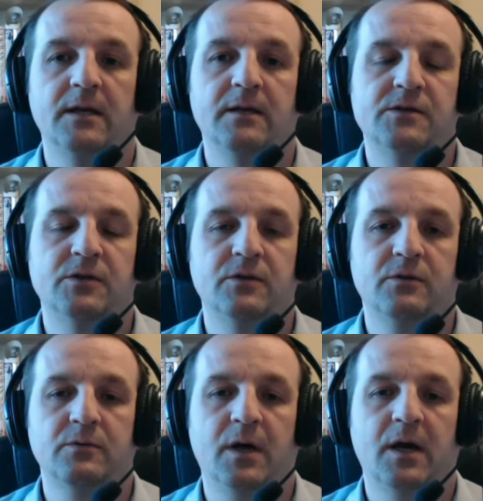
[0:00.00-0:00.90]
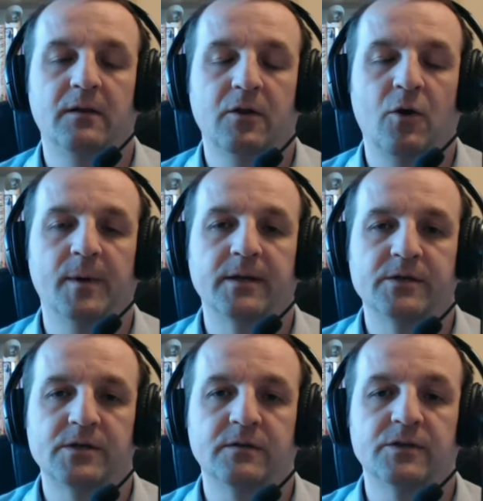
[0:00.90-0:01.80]
into the
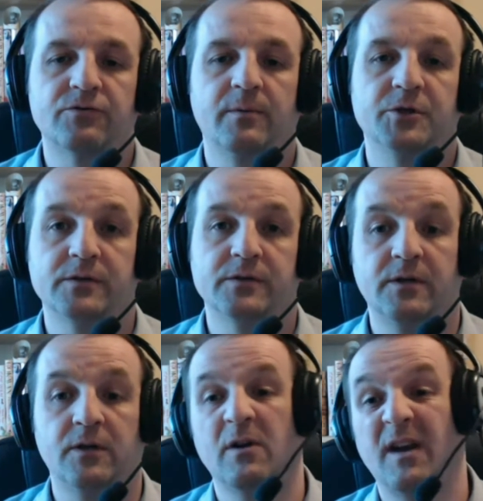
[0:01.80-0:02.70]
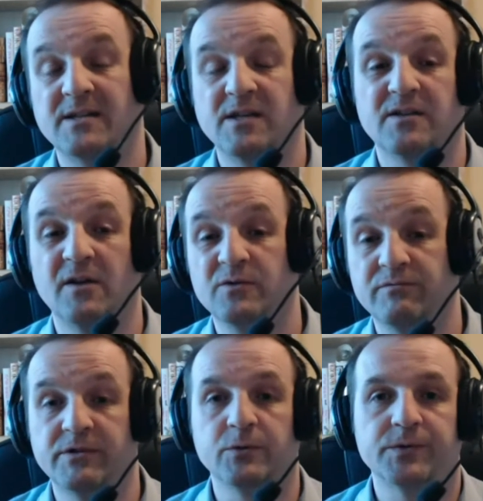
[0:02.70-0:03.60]
comments and the description so you can access those
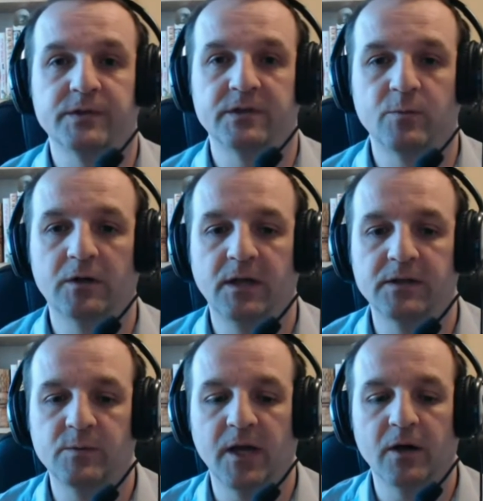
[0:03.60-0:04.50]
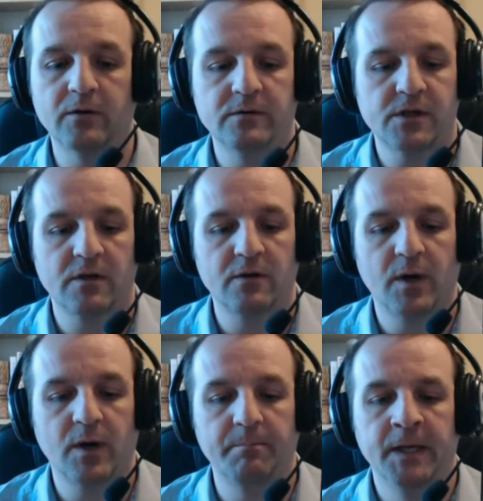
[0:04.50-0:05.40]
resources as well as we go.
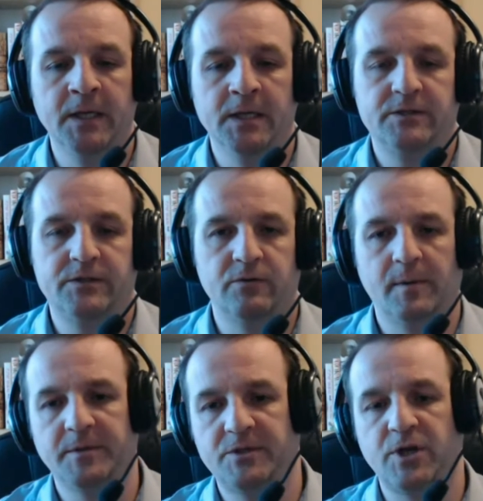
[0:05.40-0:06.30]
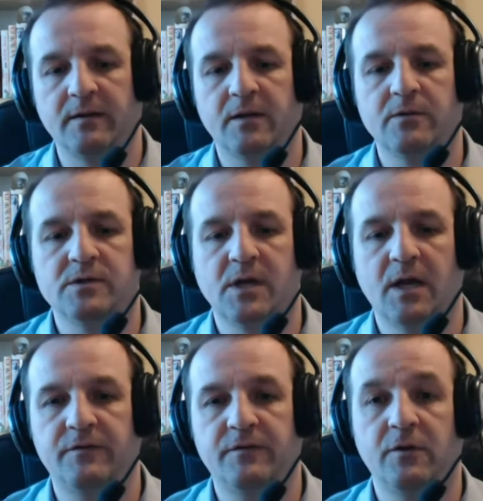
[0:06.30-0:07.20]
So do remember to check those.
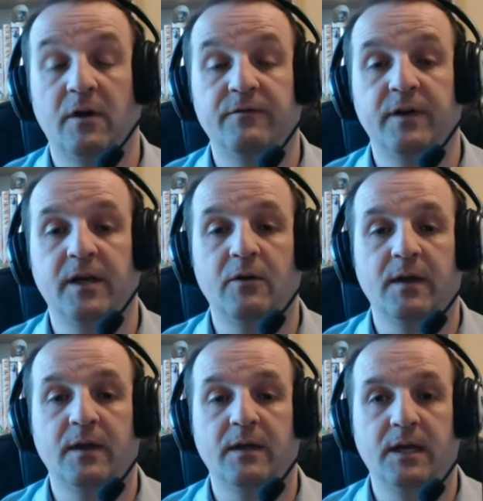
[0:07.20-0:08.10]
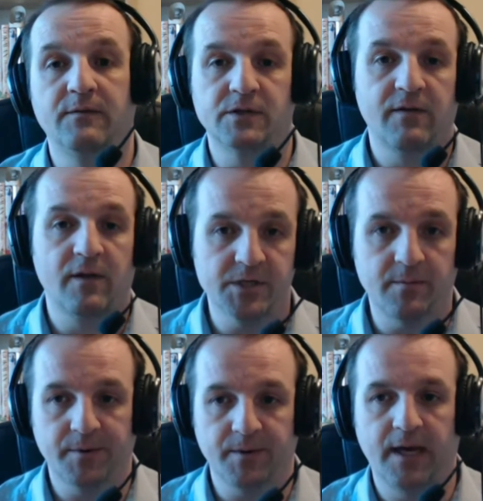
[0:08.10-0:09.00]
If you do like the video, then give us a thumbs
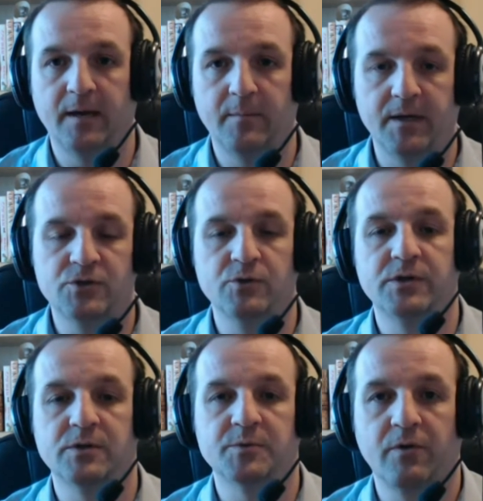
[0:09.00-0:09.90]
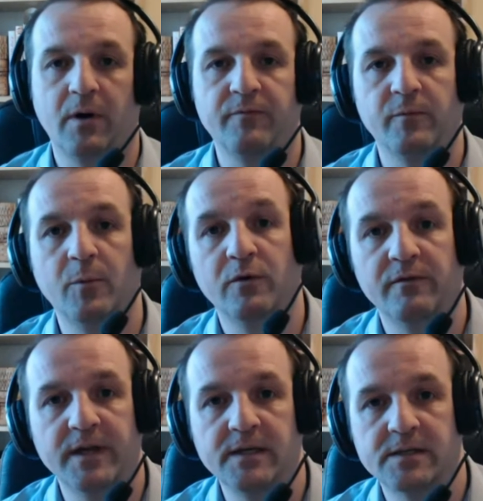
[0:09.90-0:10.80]
up and make sure you subscribe for more of
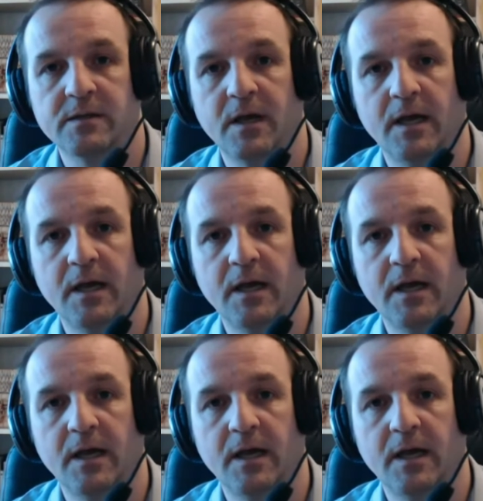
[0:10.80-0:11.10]
these